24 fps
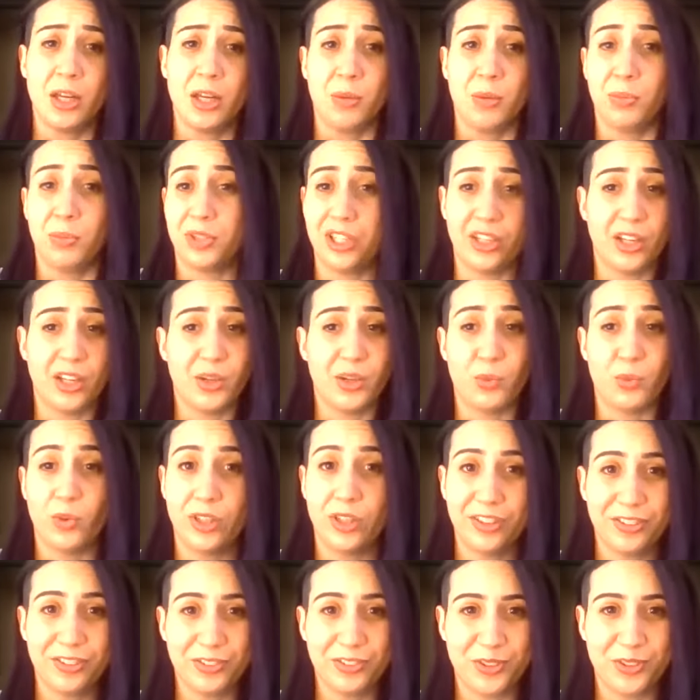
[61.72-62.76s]
putting on
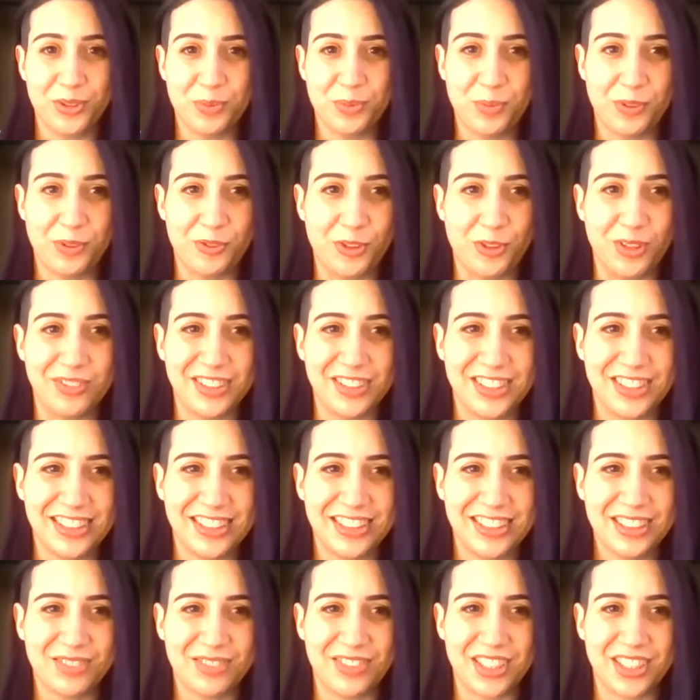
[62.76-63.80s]
wonderful
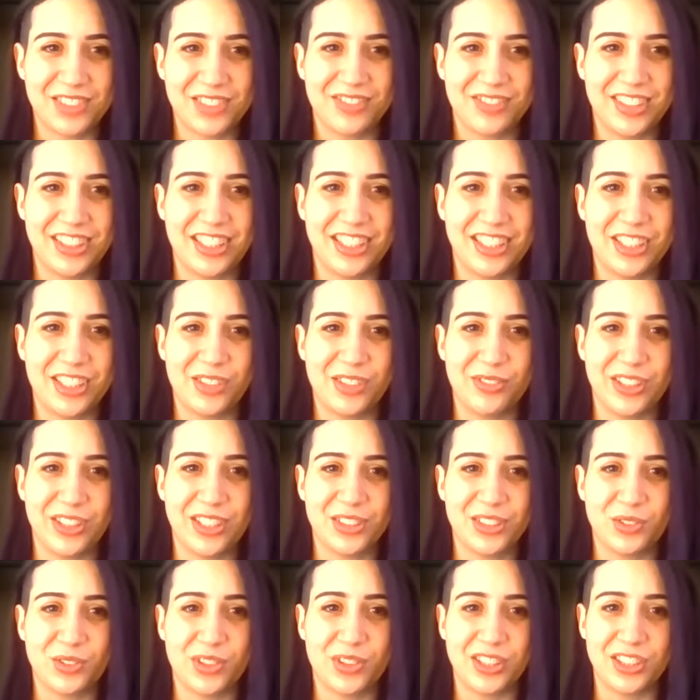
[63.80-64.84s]
performances, Mixed Blood Theater
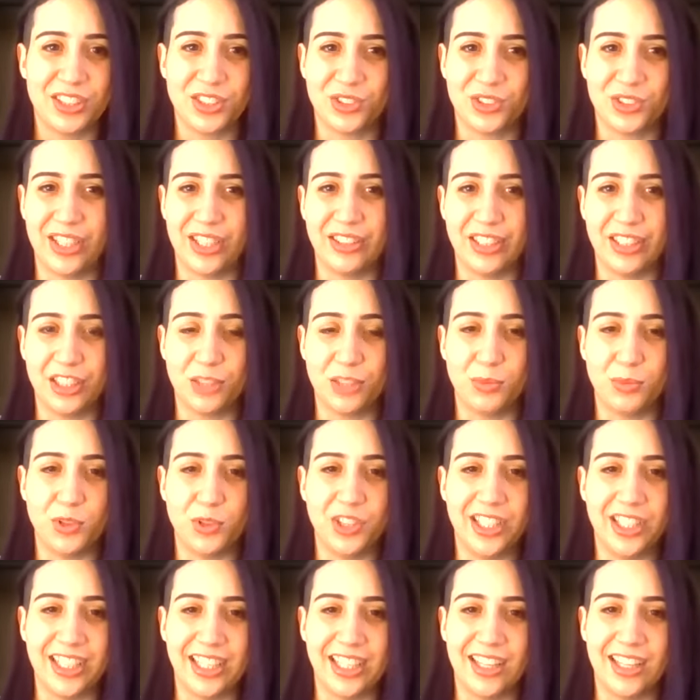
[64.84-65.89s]
works with the surrounding
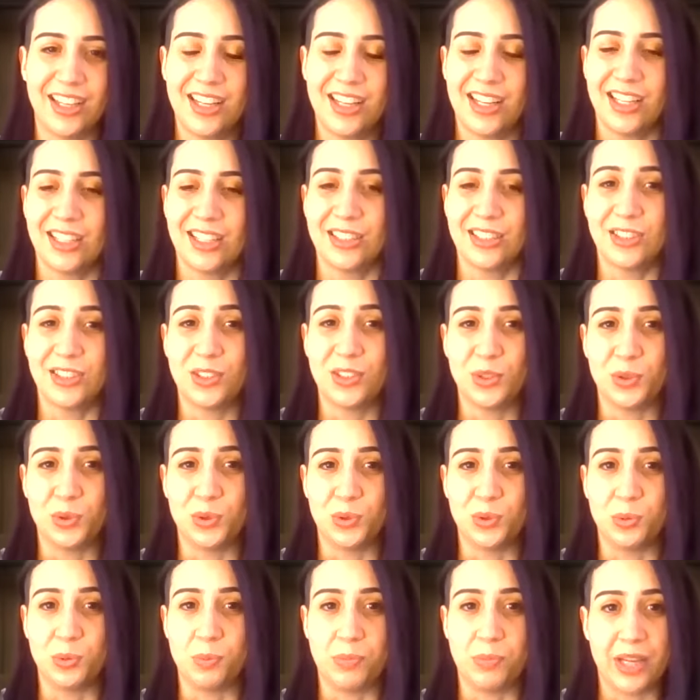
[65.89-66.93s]
community
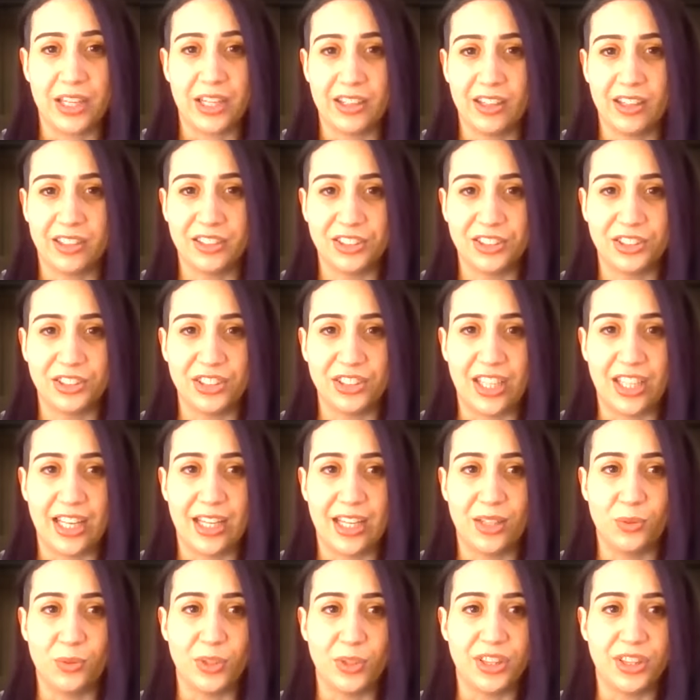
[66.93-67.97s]
to better
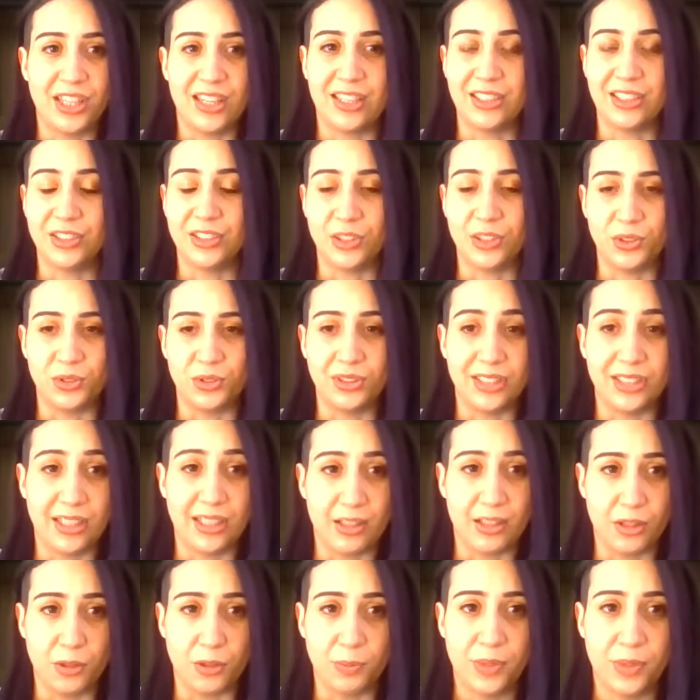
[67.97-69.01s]
understand what they can do to
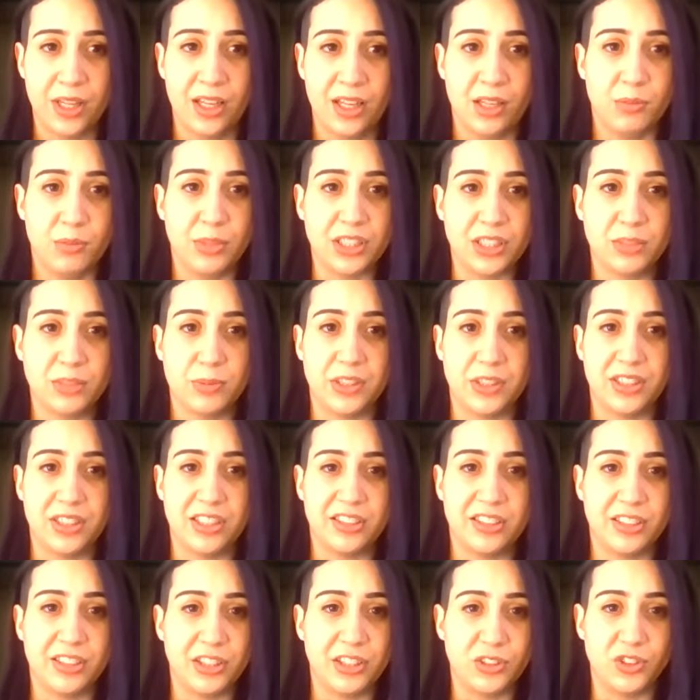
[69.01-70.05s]
help. Mixed Blood
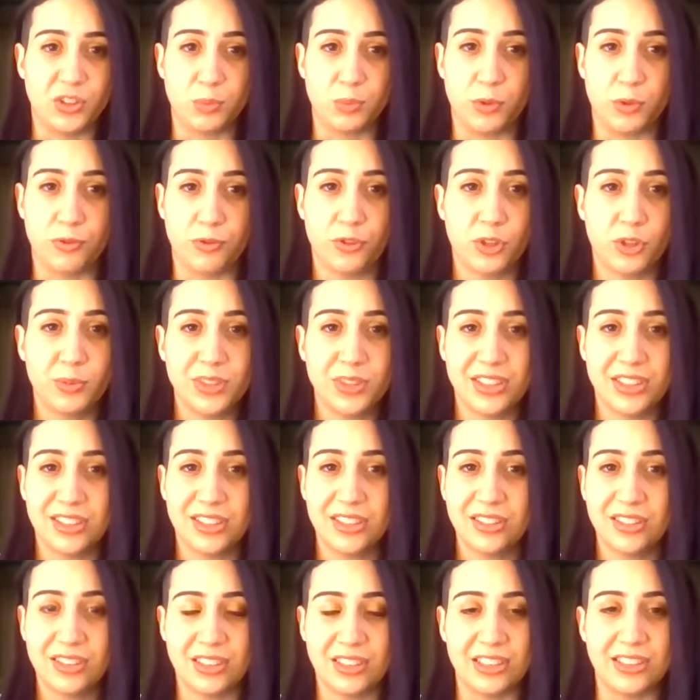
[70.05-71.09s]
Theater uses
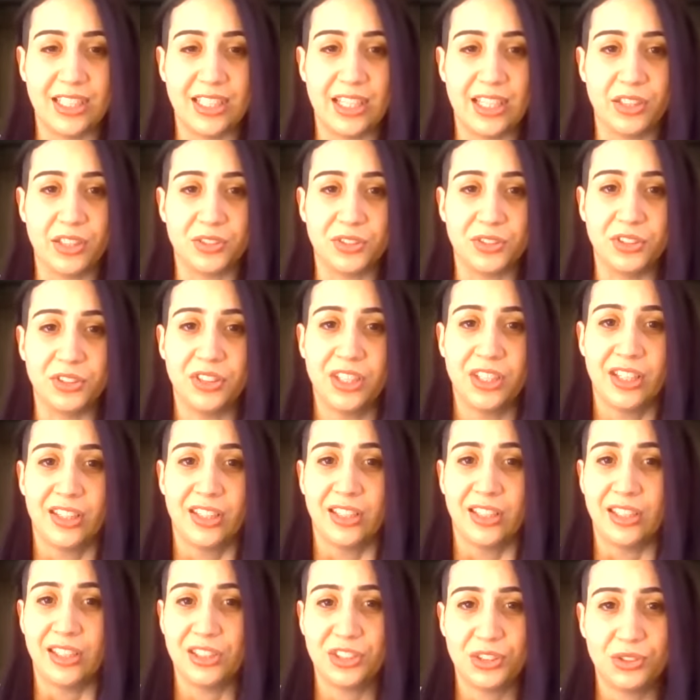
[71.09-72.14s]
performances to tackle
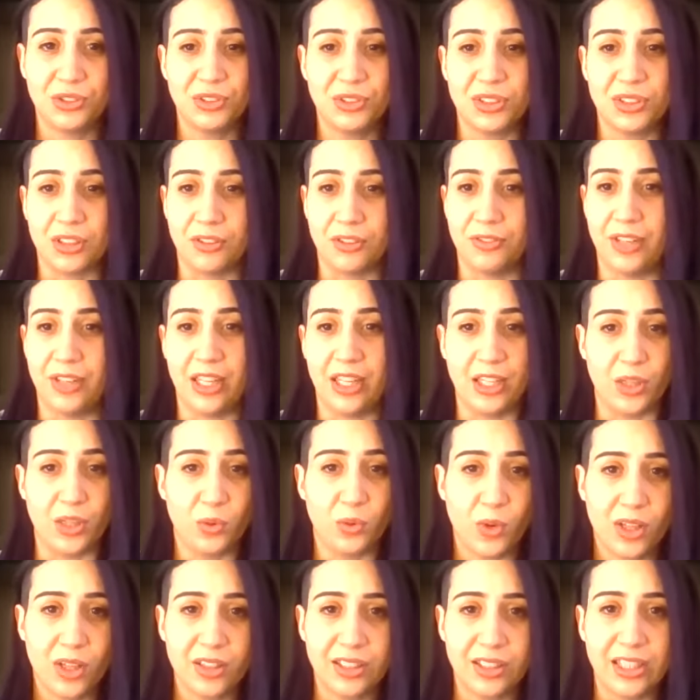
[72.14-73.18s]
issues of
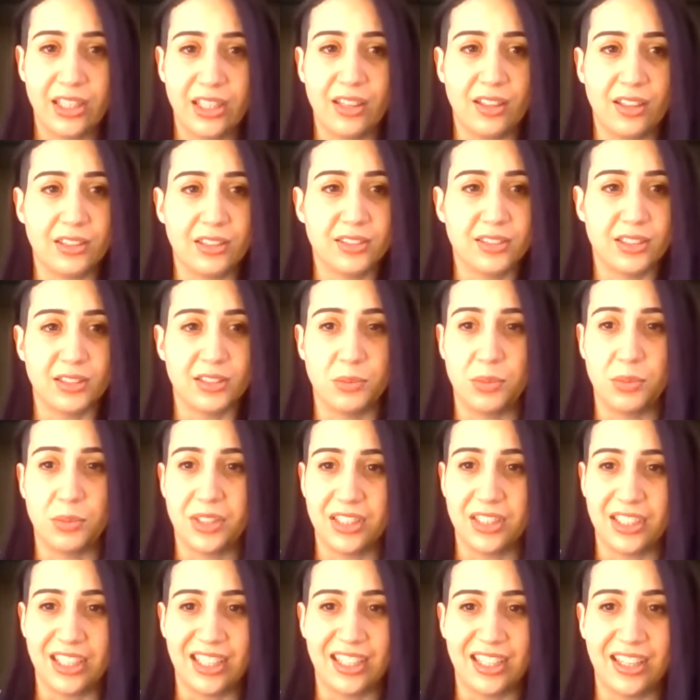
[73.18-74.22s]
inequality,
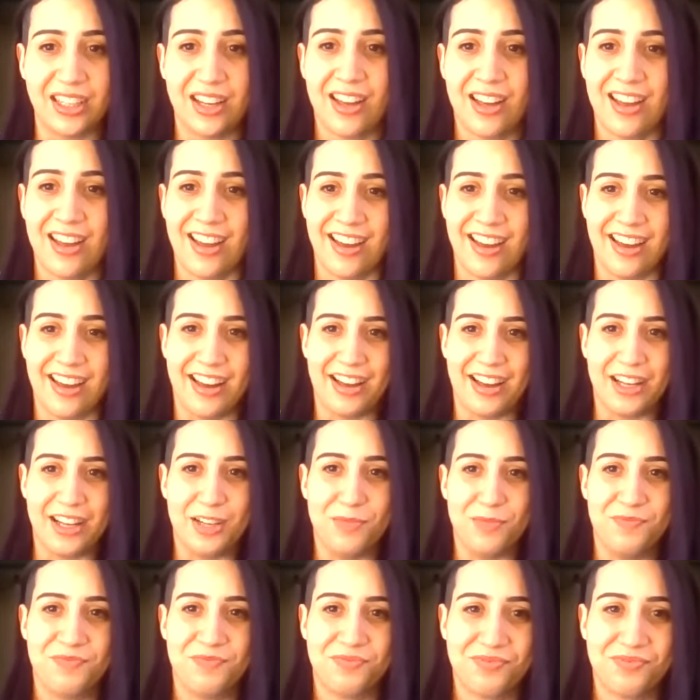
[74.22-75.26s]
accessibility, um,